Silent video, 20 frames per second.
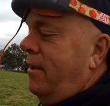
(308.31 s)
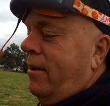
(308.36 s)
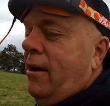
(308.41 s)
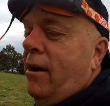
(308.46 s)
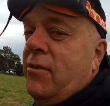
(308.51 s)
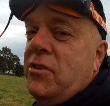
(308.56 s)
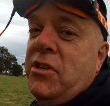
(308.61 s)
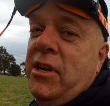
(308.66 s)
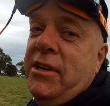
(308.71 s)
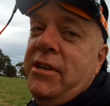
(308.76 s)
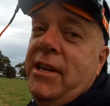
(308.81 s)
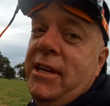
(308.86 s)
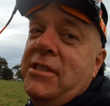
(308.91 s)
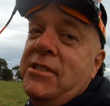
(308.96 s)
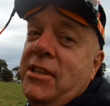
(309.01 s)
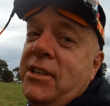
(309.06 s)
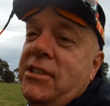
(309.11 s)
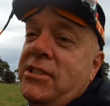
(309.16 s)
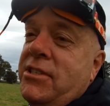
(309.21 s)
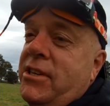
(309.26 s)
obviously
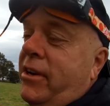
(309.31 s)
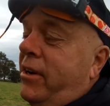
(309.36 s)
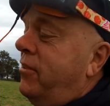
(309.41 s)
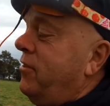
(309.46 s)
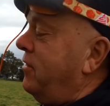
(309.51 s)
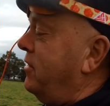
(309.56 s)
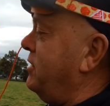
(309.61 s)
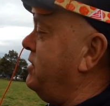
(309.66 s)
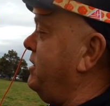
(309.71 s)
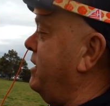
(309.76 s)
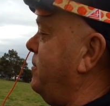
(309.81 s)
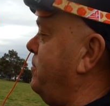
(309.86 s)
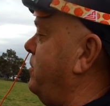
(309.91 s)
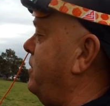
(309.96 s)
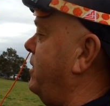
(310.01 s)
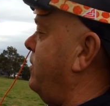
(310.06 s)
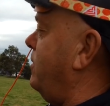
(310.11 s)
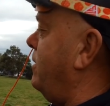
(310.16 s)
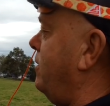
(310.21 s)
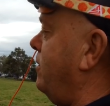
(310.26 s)
test the strength of this thing
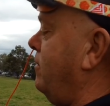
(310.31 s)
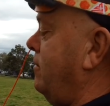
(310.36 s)
pretty well.